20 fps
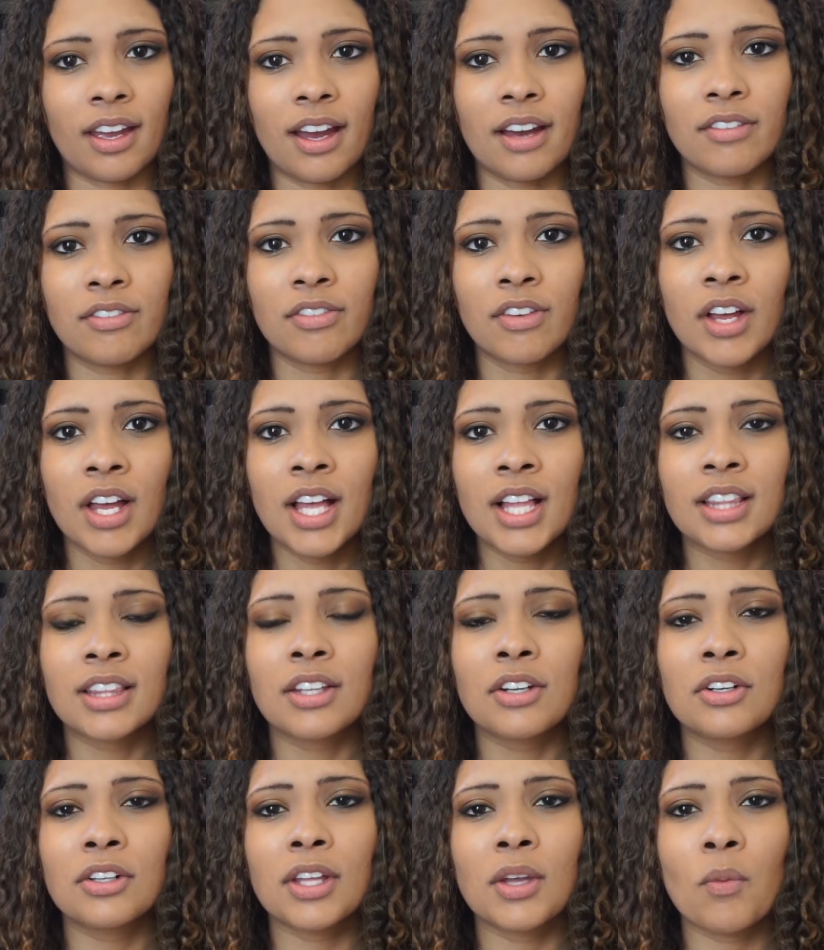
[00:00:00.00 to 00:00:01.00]
I've
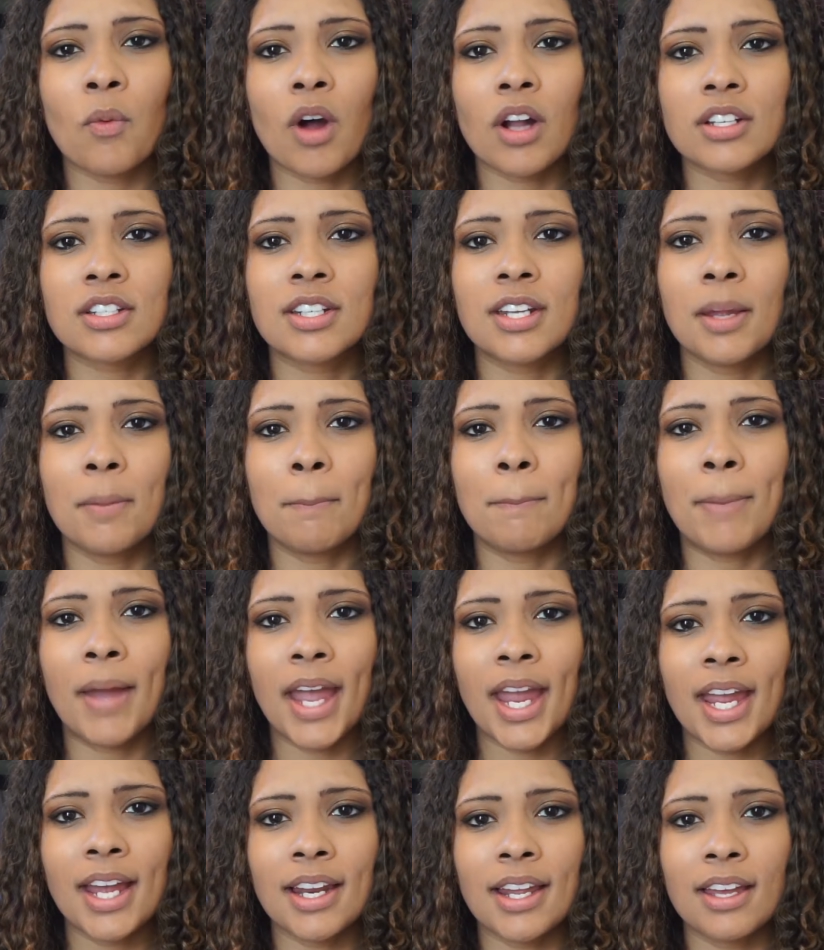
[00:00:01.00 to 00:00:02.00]
literally watched him
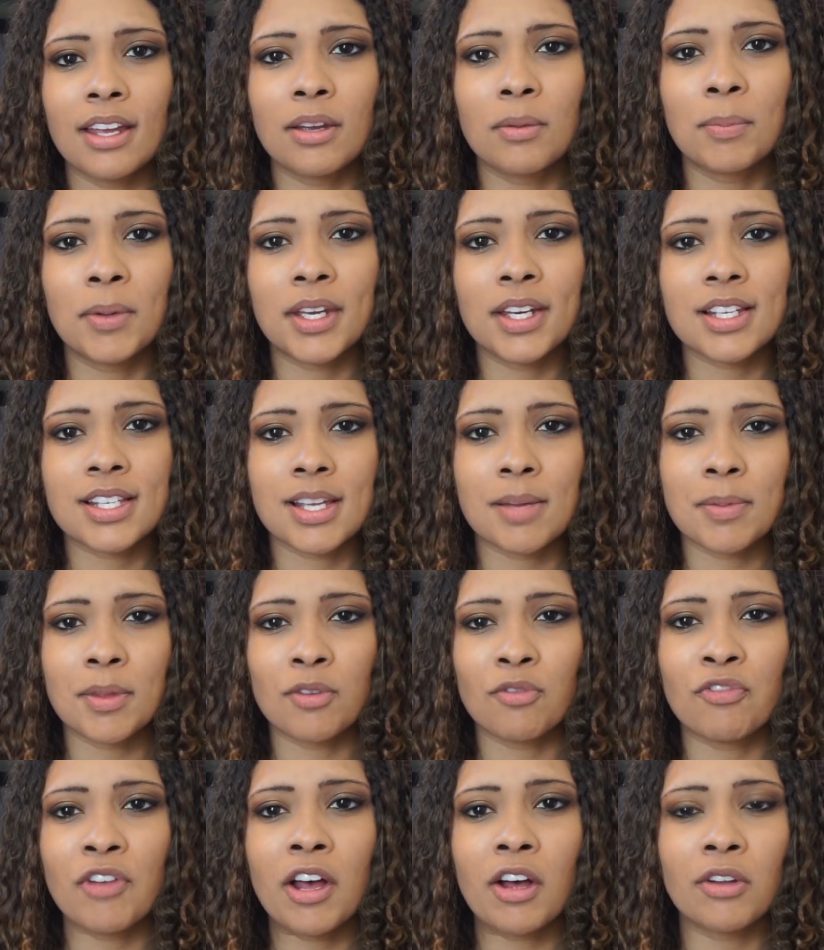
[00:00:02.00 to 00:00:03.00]
panic because
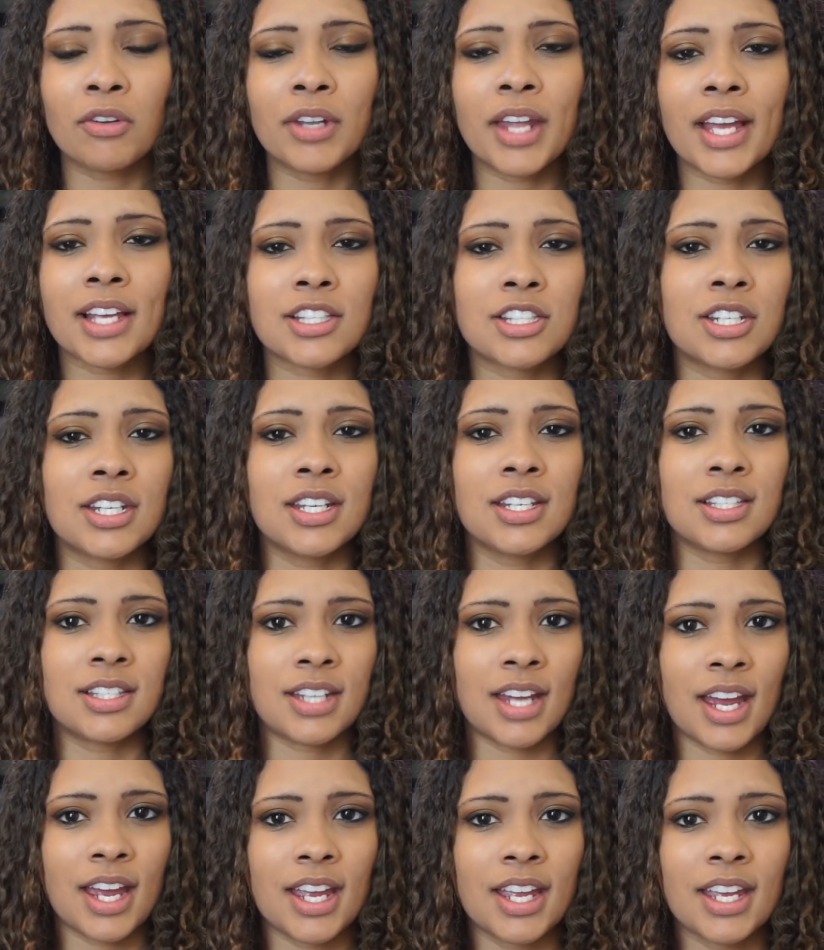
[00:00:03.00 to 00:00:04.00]
something fell next to his
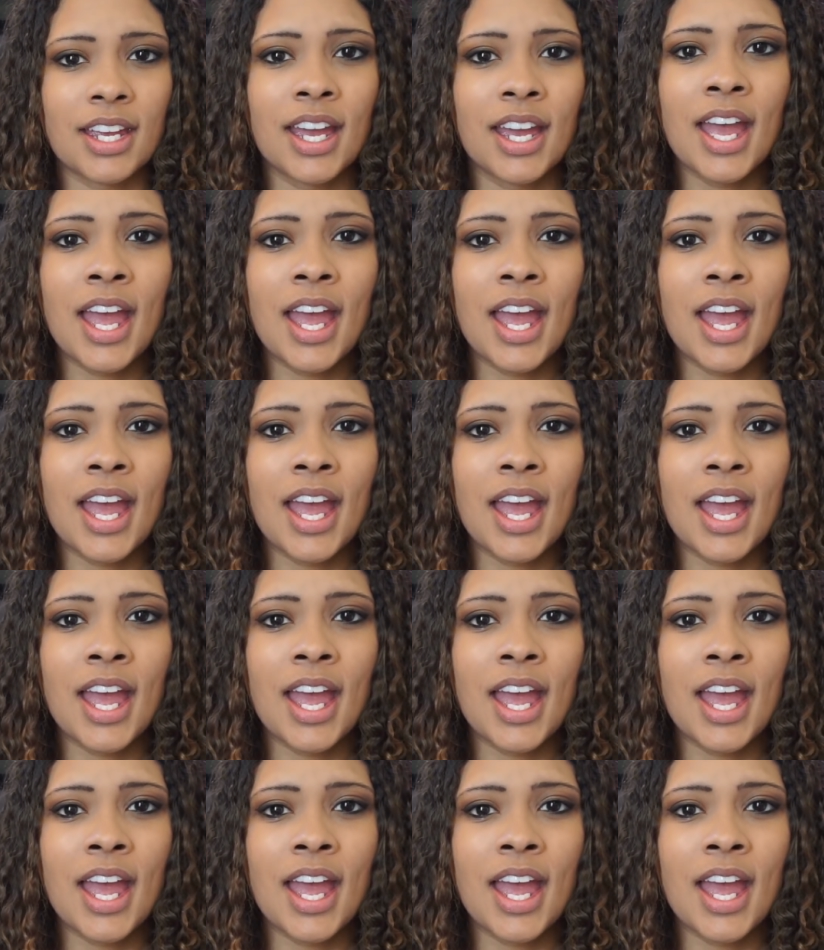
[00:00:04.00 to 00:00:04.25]
tank